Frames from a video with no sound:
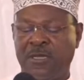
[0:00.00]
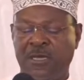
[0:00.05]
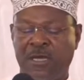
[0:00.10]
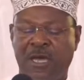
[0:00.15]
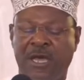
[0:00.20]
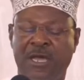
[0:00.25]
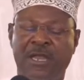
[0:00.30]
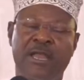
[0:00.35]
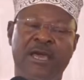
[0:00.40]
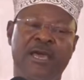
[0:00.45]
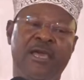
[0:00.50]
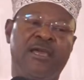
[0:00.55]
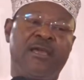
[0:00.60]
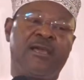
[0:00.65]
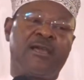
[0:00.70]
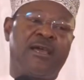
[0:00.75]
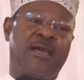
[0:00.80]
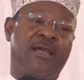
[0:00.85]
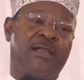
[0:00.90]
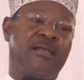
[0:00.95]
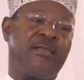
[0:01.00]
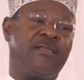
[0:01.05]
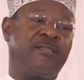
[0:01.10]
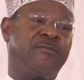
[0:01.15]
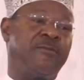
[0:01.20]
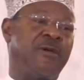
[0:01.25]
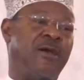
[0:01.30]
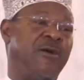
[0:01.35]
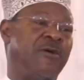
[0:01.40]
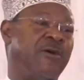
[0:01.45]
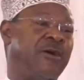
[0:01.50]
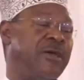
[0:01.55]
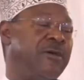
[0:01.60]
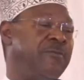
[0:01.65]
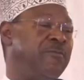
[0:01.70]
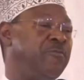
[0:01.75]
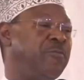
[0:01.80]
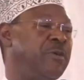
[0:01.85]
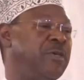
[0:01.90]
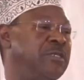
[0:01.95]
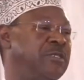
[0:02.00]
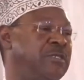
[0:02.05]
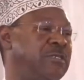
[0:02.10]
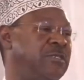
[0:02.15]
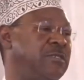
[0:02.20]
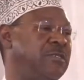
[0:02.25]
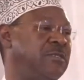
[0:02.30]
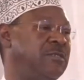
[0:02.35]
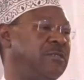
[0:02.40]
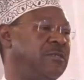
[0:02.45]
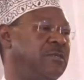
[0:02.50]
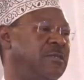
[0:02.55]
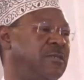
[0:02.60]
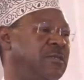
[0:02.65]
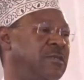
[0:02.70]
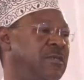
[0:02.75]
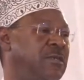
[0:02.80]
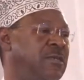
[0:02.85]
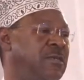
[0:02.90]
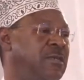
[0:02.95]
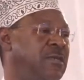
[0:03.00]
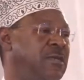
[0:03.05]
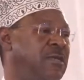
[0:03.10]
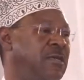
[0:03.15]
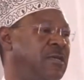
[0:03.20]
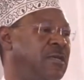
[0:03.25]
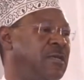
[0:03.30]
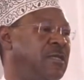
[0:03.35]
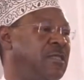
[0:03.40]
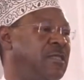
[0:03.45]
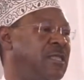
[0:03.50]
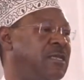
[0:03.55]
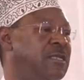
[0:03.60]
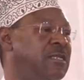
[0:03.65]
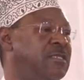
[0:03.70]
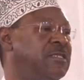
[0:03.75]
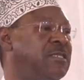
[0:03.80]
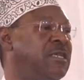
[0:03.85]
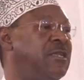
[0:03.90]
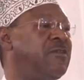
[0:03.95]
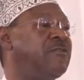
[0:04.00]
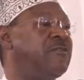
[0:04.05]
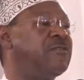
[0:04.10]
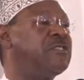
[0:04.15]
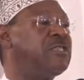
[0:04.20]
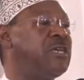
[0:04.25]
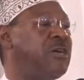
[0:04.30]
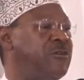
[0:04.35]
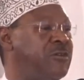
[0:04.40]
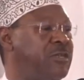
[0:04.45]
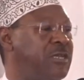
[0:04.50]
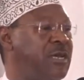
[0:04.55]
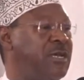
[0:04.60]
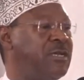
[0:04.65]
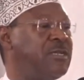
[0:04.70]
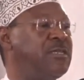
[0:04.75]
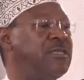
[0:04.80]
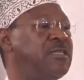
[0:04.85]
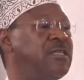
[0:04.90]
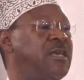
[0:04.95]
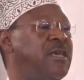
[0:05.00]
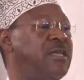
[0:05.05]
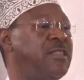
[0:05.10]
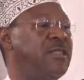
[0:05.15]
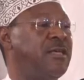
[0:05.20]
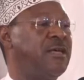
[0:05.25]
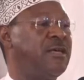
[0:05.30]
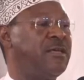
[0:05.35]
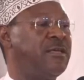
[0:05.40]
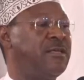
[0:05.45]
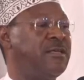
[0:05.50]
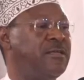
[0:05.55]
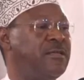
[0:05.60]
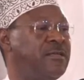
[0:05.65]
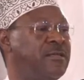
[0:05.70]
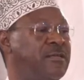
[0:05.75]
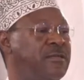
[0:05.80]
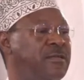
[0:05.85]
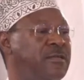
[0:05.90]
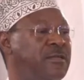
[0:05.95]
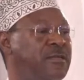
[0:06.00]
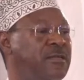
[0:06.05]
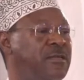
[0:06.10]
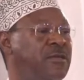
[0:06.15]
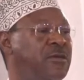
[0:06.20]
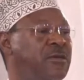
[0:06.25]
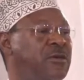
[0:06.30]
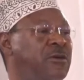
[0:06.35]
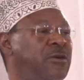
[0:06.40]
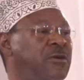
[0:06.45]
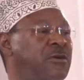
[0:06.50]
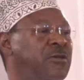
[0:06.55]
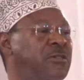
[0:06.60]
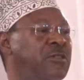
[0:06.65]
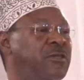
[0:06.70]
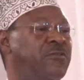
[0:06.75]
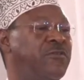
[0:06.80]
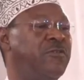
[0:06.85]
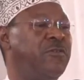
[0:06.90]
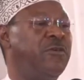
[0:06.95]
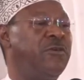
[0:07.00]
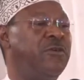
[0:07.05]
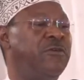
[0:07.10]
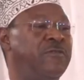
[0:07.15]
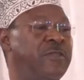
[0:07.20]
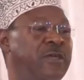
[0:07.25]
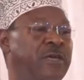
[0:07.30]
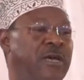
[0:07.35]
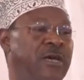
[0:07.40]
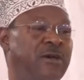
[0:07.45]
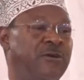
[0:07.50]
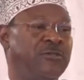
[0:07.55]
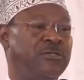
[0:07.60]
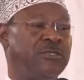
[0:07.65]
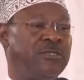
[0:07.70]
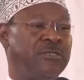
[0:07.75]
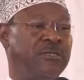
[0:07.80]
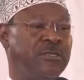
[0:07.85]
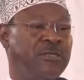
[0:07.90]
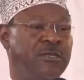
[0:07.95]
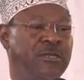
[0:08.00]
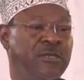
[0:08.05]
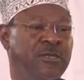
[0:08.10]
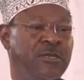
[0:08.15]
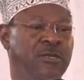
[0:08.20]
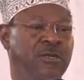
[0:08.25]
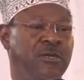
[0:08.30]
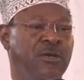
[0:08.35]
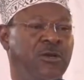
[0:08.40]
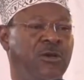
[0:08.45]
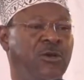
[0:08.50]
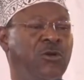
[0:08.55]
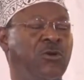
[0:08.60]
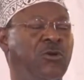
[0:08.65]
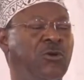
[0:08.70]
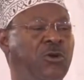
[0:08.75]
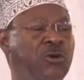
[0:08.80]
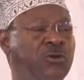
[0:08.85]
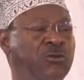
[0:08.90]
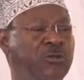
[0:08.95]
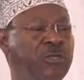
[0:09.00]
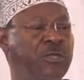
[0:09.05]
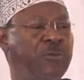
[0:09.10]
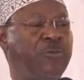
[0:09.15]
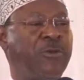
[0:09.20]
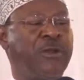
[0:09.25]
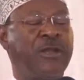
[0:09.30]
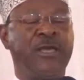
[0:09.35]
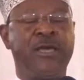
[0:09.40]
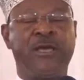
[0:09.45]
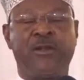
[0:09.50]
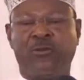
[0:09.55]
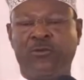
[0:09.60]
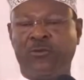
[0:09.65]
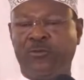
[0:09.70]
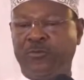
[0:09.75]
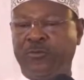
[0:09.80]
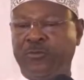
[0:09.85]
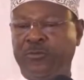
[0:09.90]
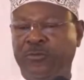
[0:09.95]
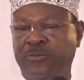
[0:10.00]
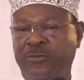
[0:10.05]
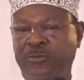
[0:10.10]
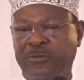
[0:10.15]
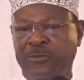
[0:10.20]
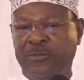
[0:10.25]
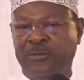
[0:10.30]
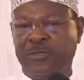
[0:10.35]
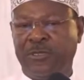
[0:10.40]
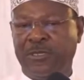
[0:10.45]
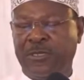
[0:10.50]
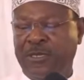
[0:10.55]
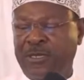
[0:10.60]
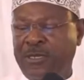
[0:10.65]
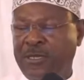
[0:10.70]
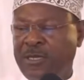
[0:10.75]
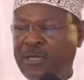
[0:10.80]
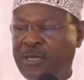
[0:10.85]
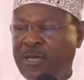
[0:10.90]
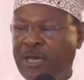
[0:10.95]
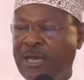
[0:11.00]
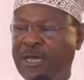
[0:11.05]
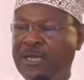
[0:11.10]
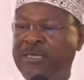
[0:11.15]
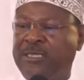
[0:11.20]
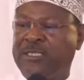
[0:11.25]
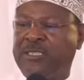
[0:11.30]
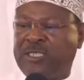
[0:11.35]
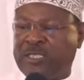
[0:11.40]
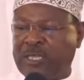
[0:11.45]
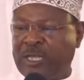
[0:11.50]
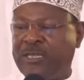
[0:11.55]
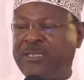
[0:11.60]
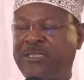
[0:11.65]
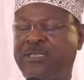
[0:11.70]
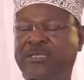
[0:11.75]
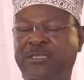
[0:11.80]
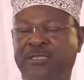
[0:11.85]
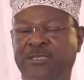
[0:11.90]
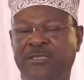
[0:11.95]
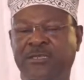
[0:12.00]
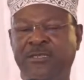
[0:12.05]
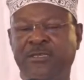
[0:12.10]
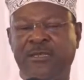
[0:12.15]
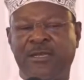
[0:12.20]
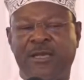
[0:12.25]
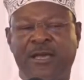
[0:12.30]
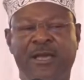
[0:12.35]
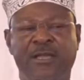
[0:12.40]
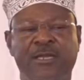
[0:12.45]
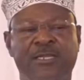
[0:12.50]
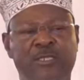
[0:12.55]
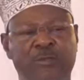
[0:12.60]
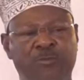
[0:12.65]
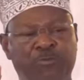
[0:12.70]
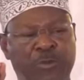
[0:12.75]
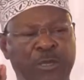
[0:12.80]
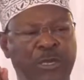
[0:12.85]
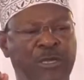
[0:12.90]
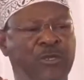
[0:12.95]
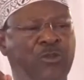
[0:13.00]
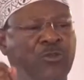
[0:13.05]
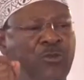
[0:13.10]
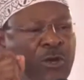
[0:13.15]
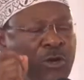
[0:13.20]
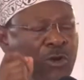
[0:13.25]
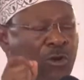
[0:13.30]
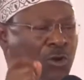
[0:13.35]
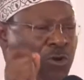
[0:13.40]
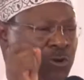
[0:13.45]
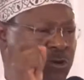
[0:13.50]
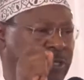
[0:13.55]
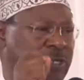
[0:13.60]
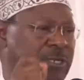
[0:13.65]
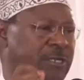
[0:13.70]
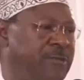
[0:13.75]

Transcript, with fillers: And I encourage our MPs that instead of shouting at each other on the floor of the House, go to the prayer room and sit and speak to your God.